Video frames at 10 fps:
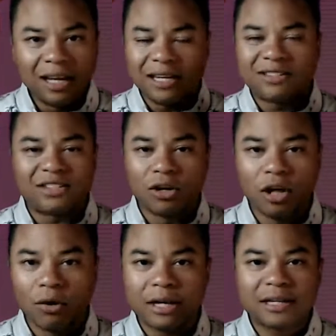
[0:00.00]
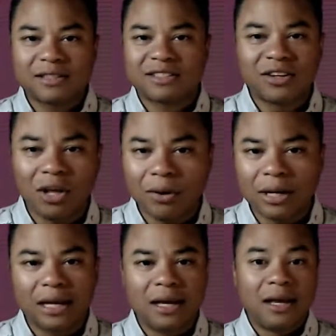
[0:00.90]
it's still
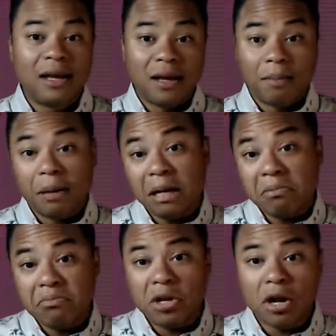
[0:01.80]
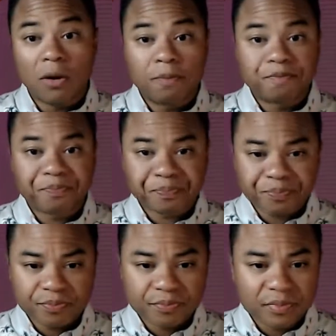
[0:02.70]
loading. But,
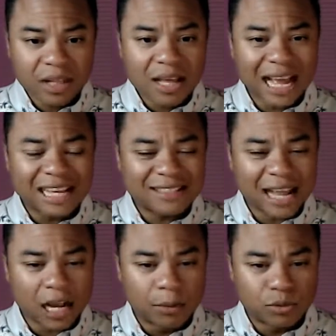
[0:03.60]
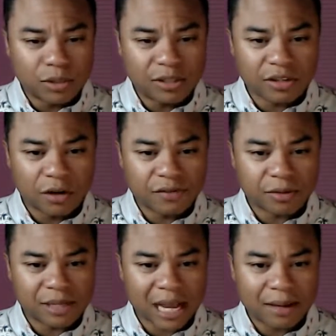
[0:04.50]
I guess that comes with the turf
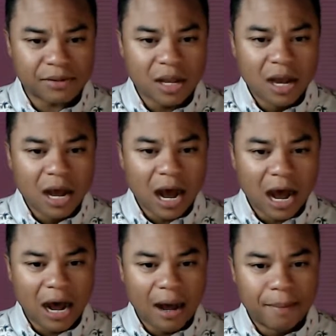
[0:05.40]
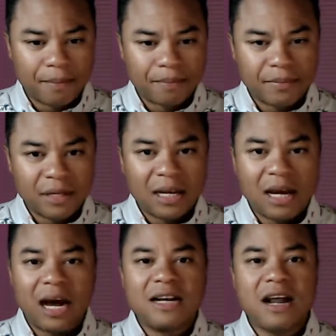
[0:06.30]
sometimes.
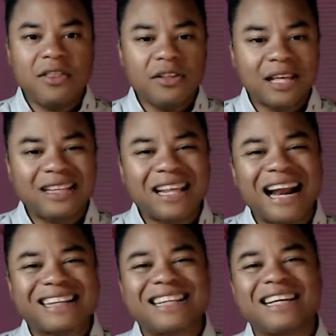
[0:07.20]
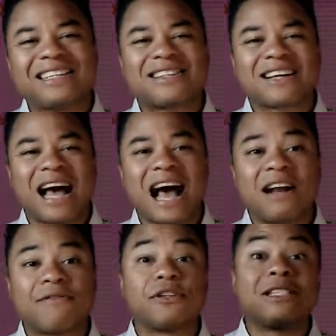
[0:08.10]
Another thing that I think is a
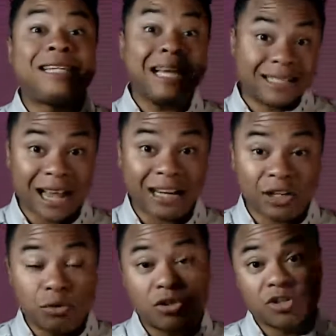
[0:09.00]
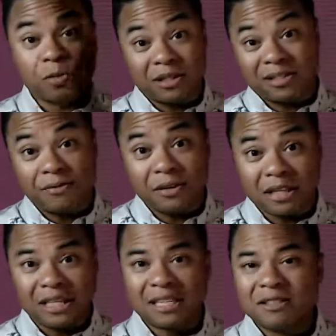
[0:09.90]
con for TikTok users
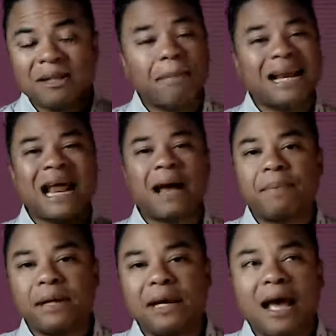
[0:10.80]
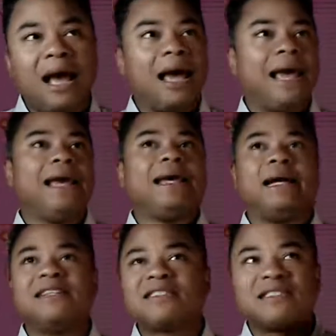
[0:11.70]
specifically, this might not be
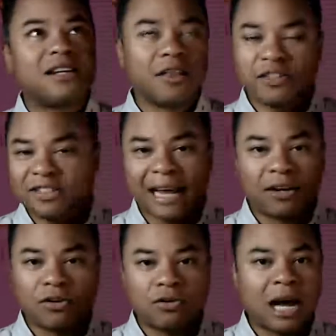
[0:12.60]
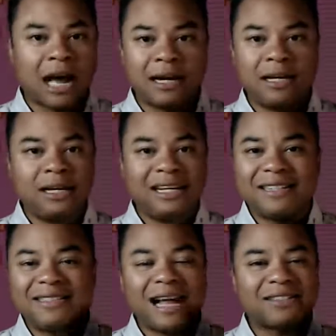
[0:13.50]
this is another technical con.
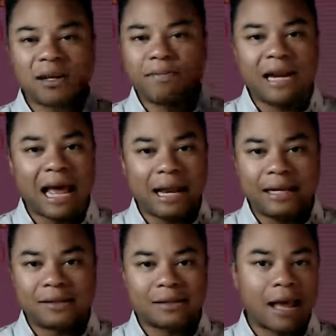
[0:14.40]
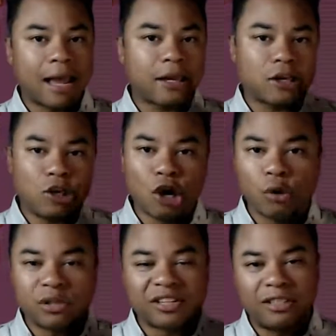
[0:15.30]
It's not something that is like,
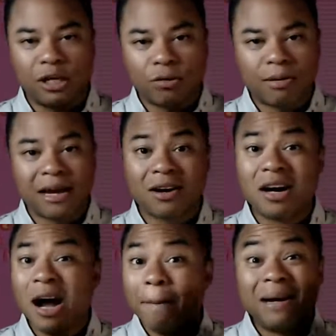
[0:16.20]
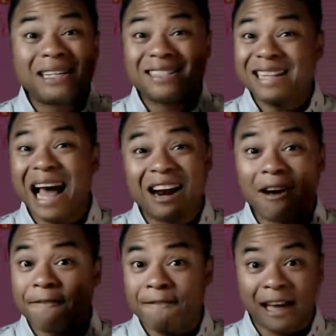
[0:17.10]
it's a deal breaker, but it's not
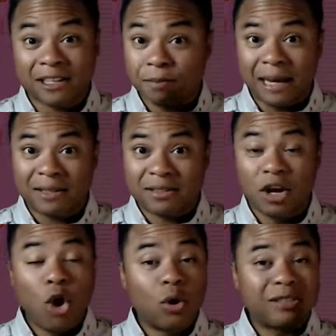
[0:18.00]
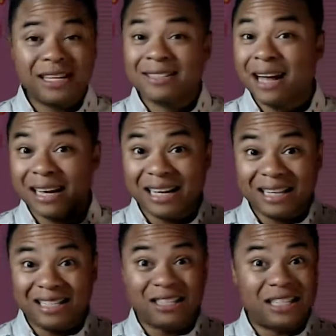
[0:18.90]
effects based. On TikTok,
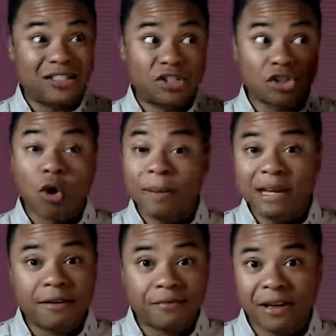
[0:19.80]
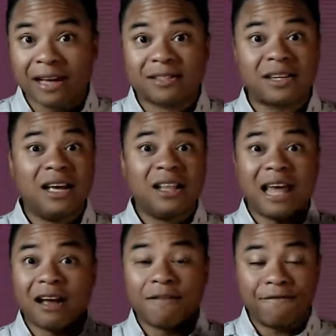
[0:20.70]
there's so many effects,
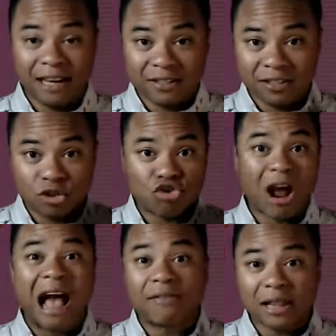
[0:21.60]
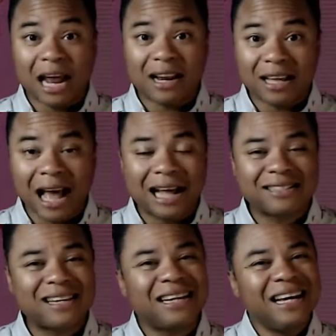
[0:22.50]
like effects drive a lot of the
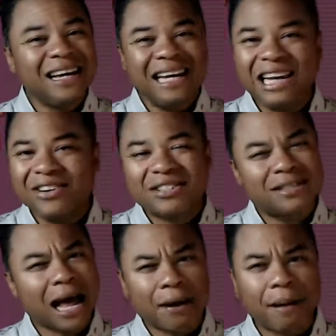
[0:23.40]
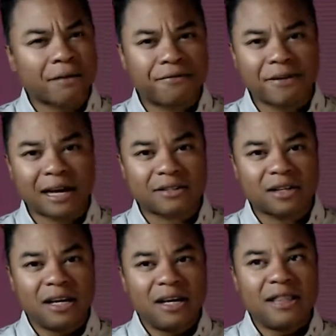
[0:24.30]
content. Here, it's not about effects.
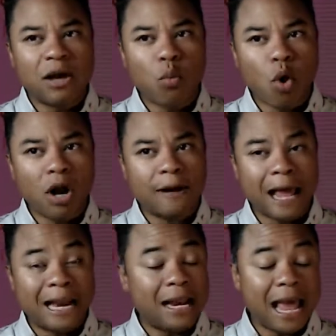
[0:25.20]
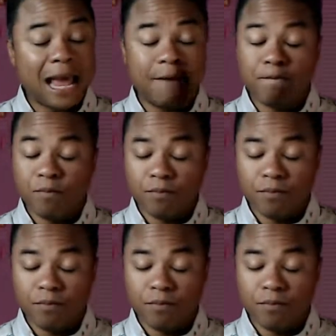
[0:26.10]
They want, and